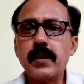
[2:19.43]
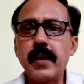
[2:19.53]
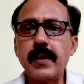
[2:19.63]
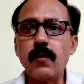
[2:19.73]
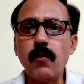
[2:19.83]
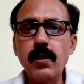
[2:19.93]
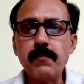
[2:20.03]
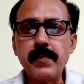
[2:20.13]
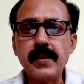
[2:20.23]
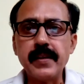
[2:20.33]
and all
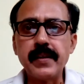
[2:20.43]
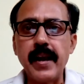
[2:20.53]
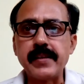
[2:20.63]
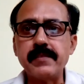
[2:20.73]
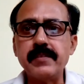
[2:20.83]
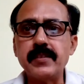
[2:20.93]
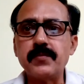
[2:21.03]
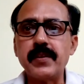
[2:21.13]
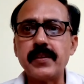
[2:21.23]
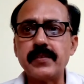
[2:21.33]
building activities
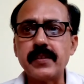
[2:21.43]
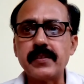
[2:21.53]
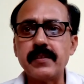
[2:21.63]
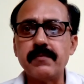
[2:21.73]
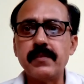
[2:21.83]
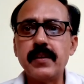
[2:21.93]
were restricted